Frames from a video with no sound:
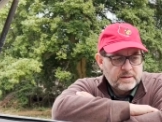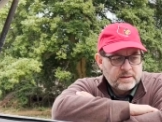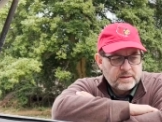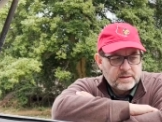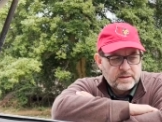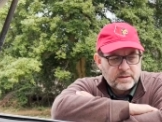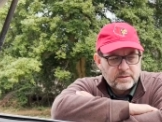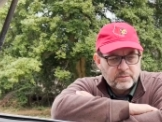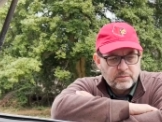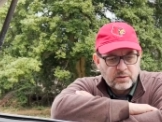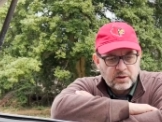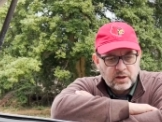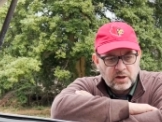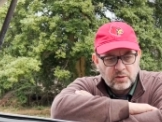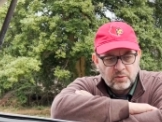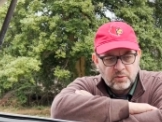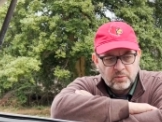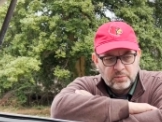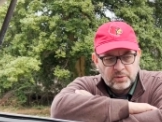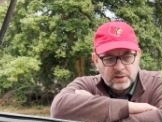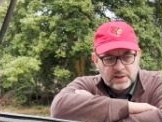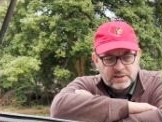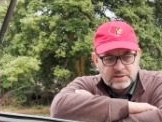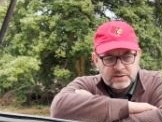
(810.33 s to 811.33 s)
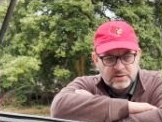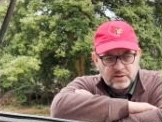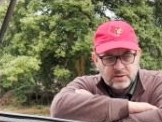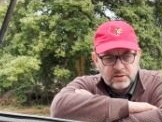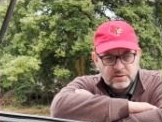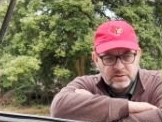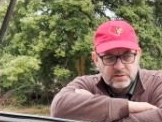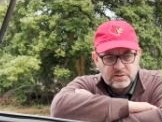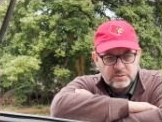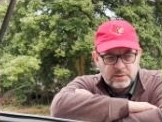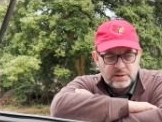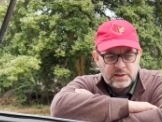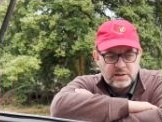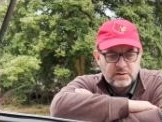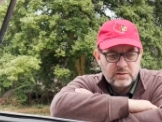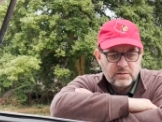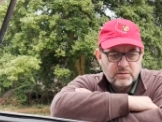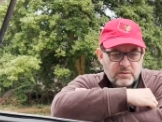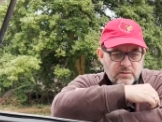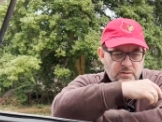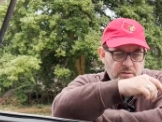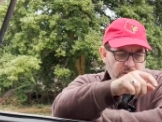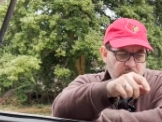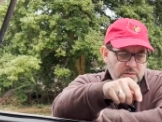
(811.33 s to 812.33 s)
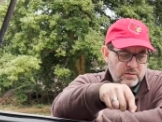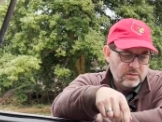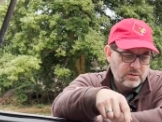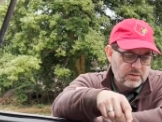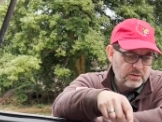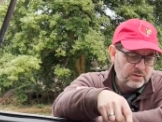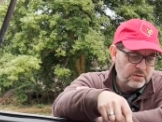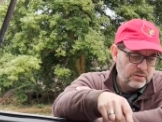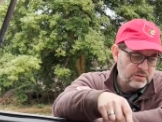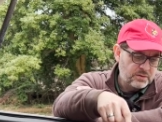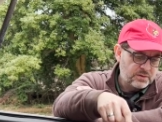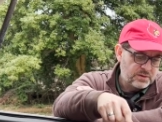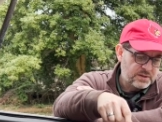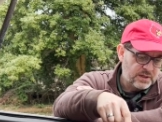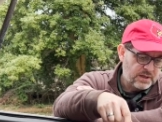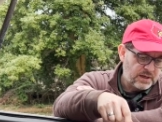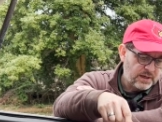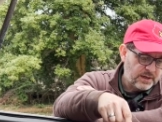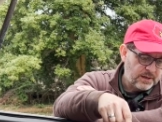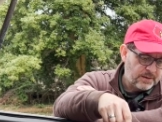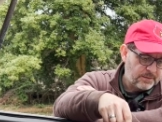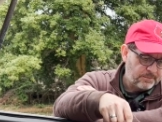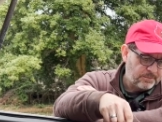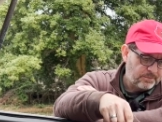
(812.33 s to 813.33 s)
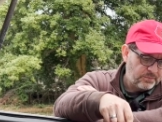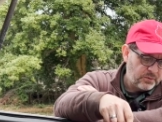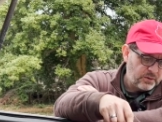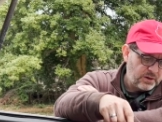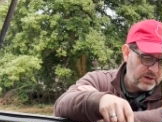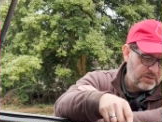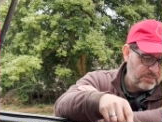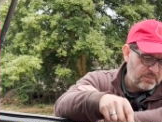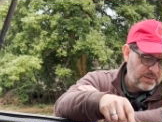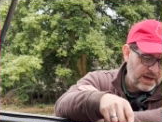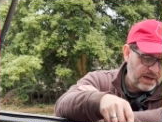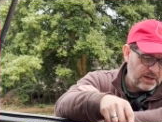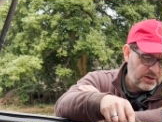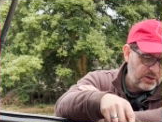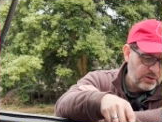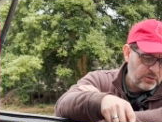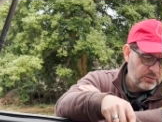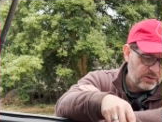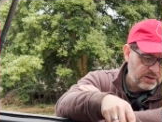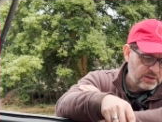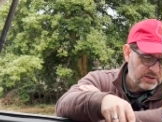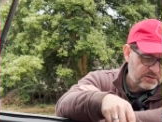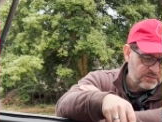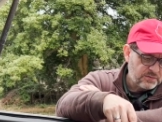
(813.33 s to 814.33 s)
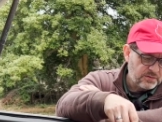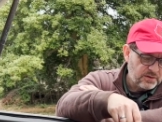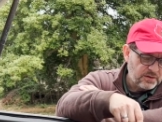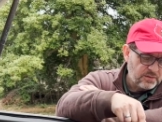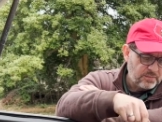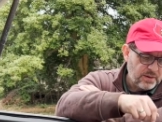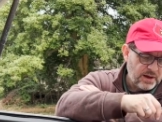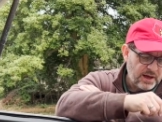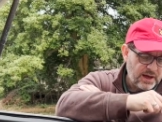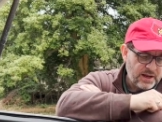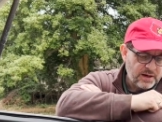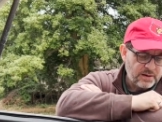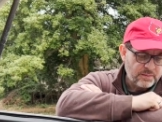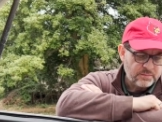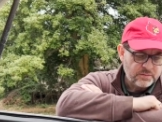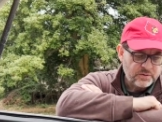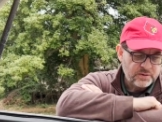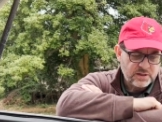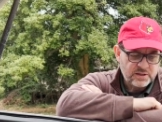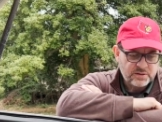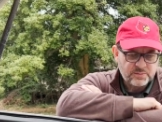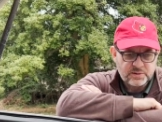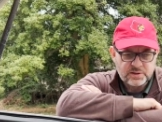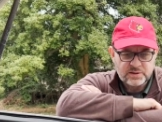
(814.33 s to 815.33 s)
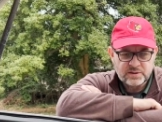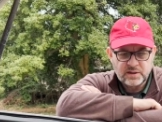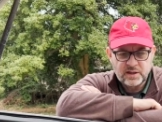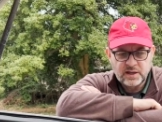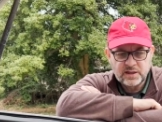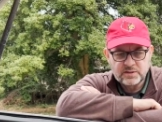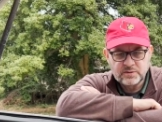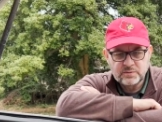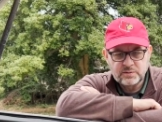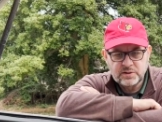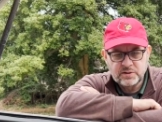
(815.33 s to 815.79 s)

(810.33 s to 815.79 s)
and we're going to replace those. We didn't buy new ones for the bottom transmission lines.